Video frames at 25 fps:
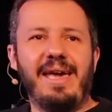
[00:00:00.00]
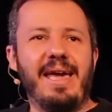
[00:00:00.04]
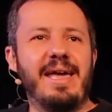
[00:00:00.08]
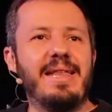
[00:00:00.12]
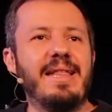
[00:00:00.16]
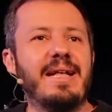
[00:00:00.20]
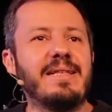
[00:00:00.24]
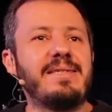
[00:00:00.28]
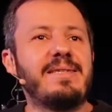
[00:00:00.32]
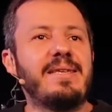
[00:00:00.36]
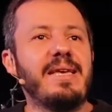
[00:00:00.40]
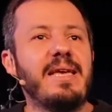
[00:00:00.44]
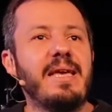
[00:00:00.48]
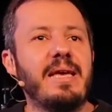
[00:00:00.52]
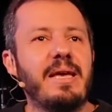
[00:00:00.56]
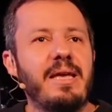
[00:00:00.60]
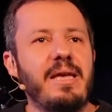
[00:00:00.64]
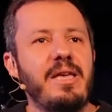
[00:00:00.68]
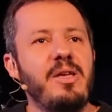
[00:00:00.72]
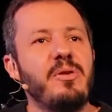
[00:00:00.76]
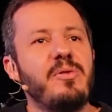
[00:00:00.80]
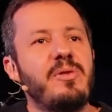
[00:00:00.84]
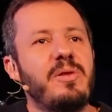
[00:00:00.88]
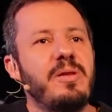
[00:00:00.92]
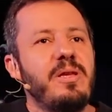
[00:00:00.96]
And that's
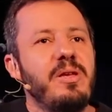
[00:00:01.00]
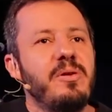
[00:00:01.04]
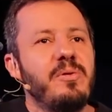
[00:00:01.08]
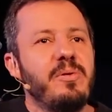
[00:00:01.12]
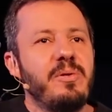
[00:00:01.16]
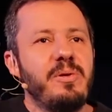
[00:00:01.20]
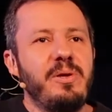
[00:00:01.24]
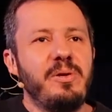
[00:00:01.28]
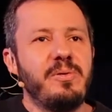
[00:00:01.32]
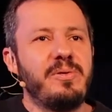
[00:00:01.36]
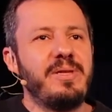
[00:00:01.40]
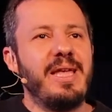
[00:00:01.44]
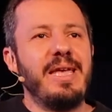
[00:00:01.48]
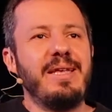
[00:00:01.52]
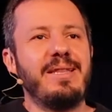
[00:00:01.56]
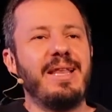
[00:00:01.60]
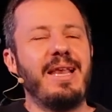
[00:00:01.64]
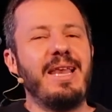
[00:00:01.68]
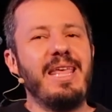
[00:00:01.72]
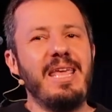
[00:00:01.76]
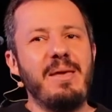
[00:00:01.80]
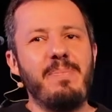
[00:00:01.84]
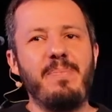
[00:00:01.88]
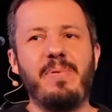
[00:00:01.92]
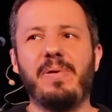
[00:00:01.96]
it. You take
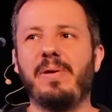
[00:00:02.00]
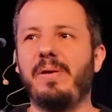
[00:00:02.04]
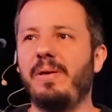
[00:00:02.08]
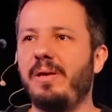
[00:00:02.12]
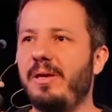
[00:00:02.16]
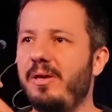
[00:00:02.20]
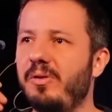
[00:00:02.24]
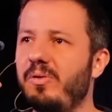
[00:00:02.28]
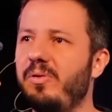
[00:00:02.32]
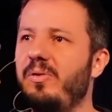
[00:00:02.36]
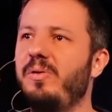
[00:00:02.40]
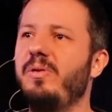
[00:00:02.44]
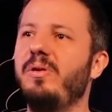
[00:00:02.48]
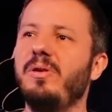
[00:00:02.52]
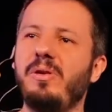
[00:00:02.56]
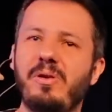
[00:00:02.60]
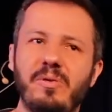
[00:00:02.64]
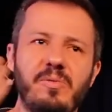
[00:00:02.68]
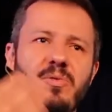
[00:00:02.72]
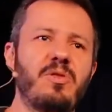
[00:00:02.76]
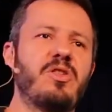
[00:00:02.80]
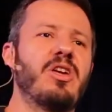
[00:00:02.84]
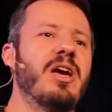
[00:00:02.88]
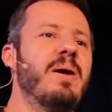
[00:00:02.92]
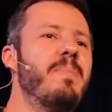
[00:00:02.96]
the leap.
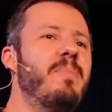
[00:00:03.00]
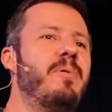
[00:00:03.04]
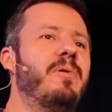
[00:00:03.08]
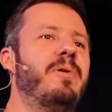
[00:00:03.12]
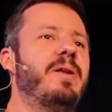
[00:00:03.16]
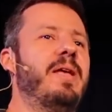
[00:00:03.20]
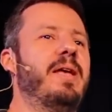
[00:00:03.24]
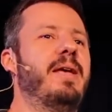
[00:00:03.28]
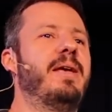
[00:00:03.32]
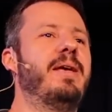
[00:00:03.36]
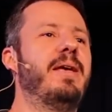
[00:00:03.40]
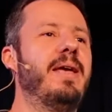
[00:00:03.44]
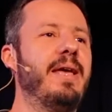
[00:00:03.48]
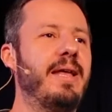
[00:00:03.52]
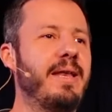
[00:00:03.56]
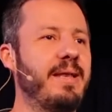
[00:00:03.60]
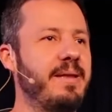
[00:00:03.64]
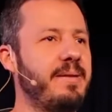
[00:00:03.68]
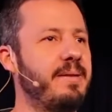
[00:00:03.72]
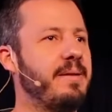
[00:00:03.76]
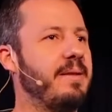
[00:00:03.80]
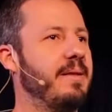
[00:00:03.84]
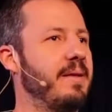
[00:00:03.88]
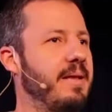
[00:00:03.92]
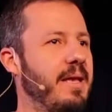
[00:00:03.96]
You jump on it
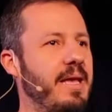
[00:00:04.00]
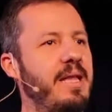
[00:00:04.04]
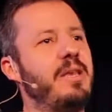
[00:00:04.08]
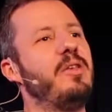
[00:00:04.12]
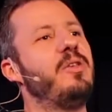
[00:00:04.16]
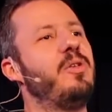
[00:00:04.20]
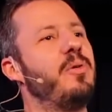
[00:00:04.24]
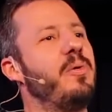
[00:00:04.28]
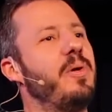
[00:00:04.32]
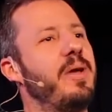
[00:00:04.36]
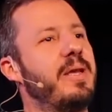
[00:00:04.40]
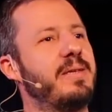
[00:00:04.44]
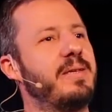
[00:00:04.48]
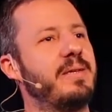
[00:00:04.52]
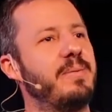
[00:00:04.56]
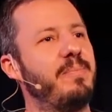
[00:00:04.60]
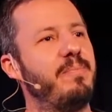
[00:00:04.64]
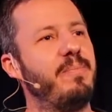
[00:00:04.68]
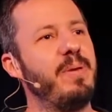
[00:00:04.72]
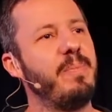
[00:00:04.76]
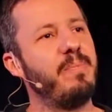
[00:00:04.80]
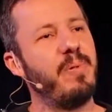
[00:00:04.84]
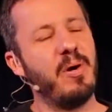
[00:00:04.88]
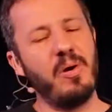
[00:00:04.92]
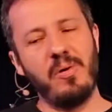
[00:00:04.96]
and do it.
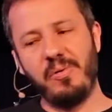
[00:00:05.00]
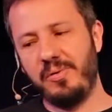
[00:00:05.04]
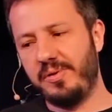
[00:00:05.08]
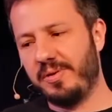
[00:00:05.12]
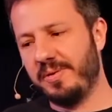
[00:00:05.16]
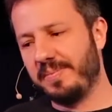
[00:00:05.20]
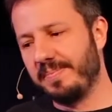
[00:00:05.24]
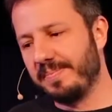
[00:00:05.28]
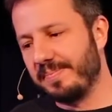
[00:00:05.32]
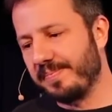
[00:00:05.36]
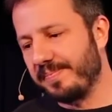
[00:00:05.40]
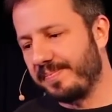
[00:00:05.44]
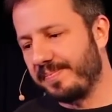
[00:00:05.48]
Be bold.